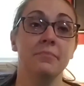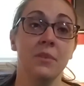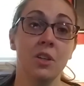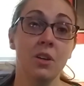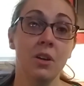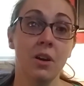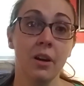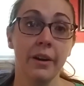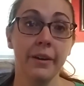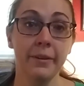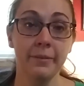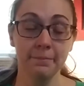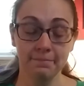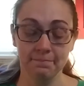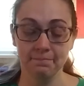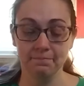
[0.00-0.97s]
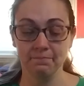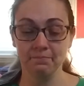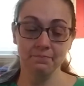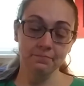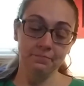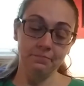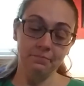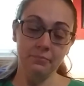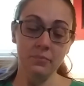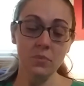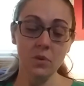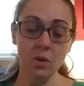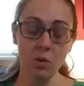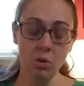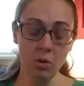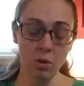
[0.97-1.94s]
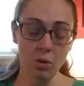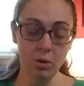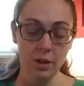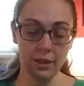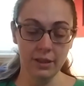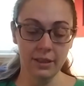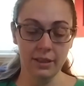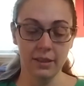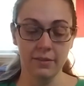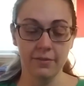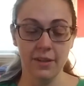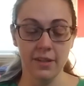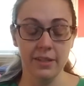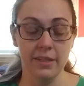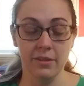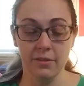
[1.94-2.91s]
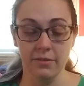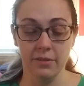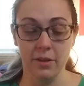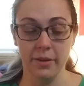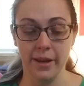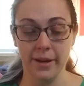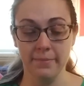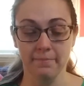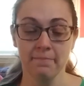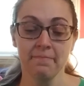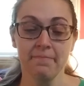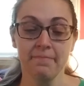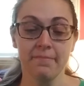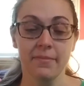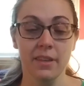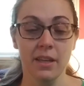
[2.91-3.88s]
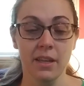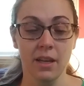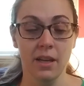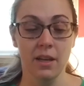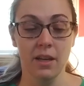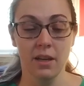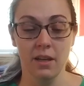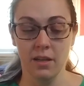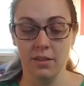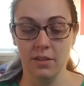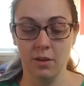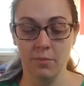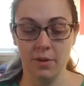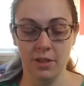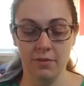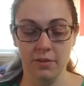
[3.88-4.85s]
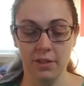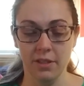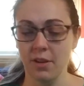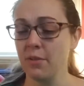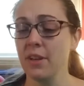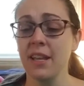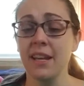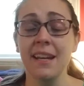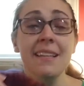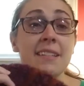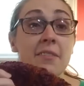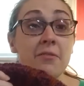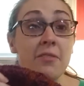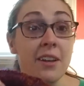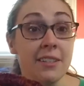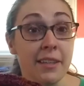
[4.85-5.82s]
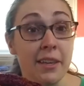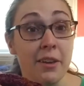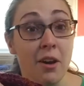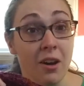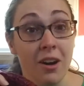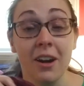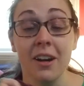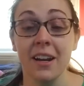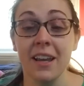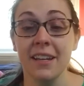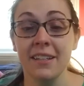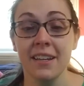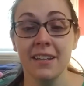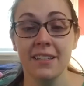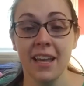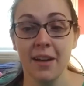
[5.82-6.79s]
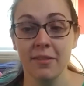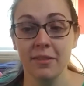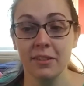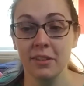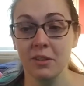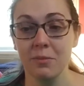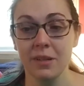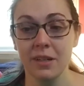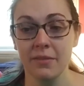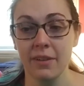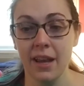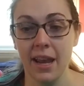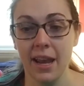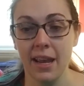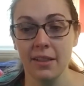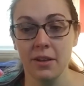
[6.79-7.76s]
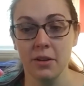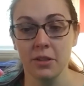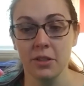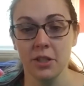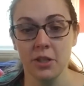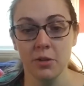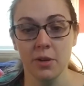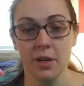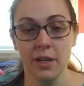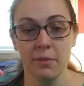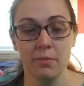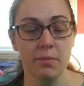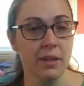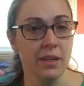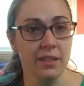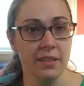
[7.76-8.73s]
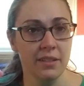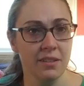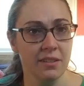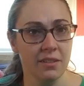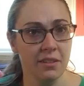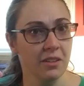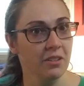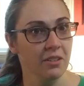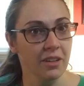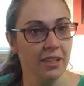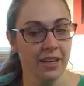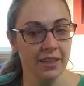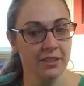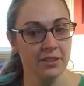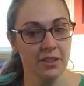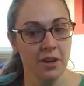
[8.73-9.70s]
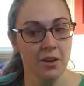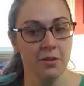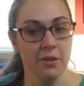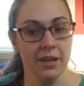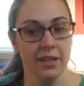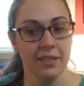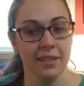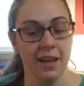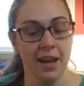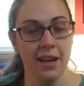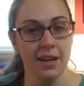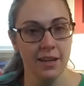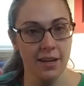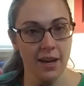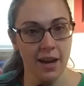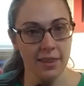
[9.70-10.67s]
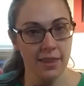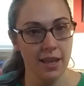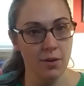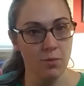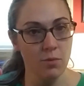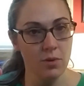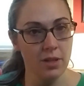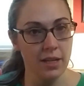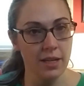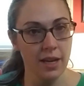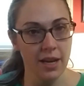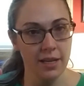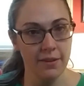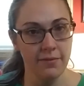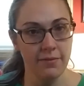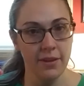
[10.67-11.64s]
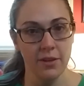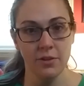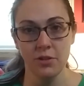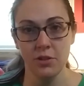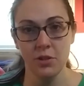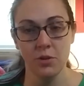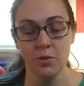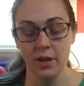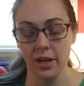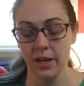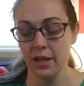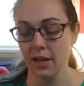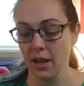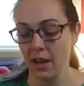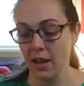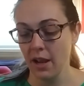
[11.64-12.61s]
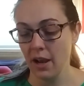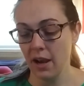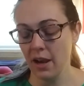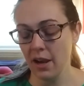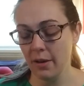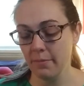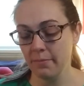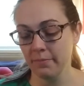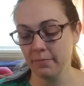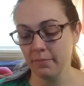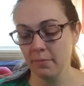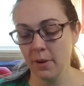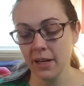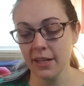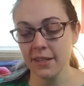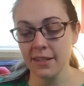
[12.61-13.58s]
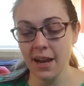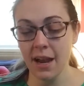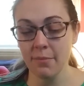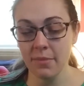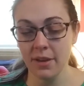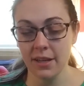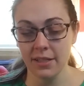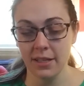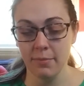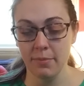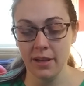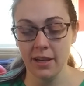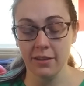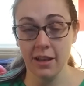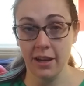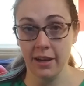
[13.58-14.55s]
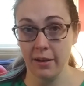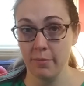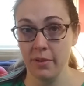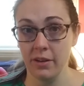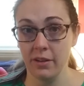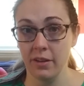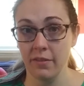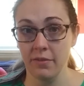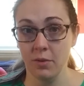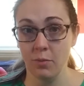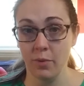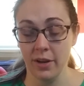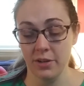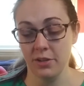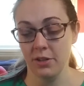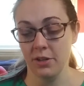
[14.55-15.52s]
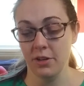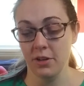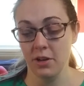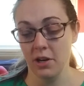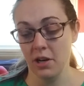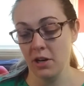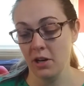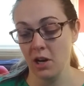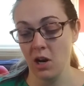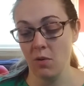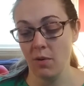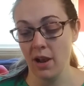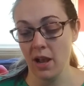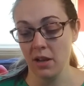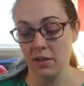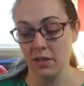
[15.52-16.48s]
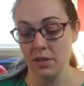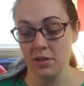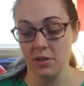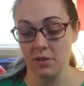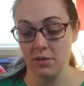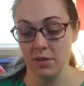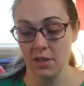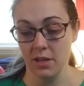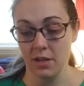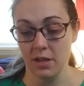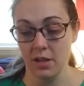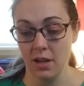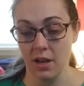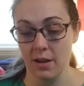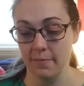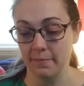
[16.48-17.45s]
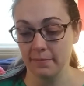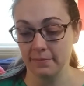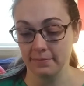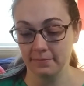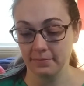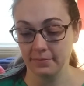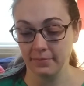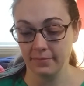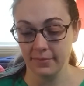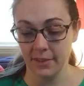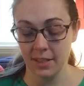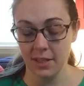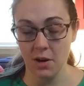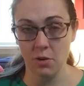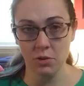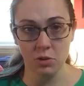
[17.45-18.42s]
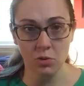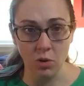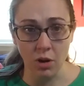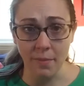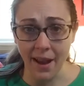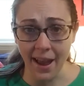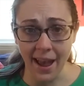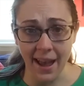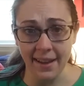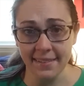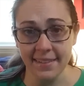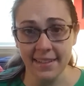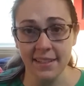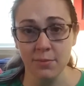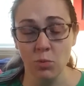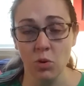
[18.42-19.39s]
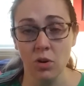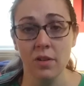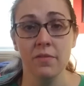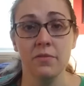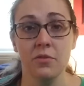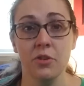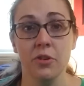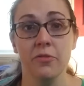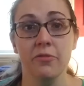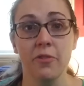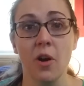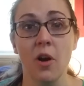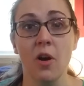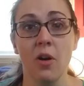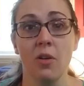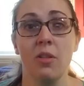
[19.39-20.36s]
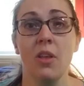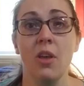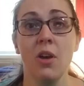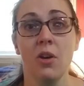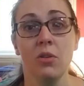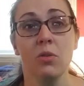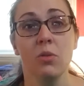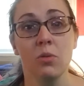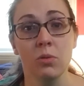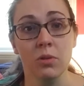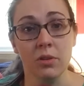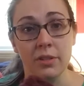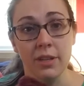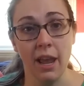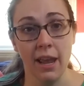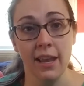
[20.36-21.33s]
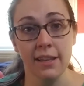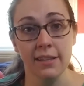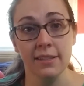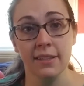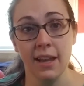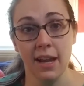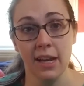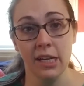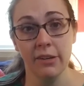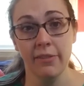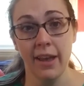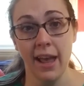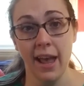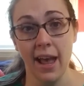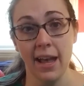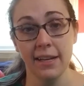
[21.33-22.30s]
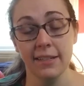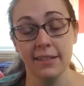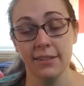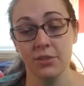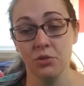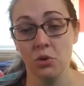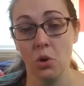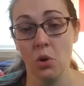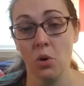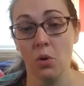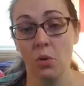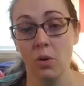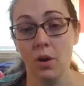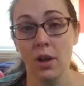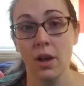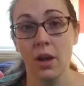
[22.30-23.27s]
yarn. Whew, fuzzies are floating. So much. So it is a fuzzy yarn. It does have a little bit of a halo to it, but it's still acrylic. So it's kind of got that woolly kind of feel to it. But it's not meant to be like a middle of the winter, go out into the snowstorm hat. It's more of your fall, cooler days kind of hat. So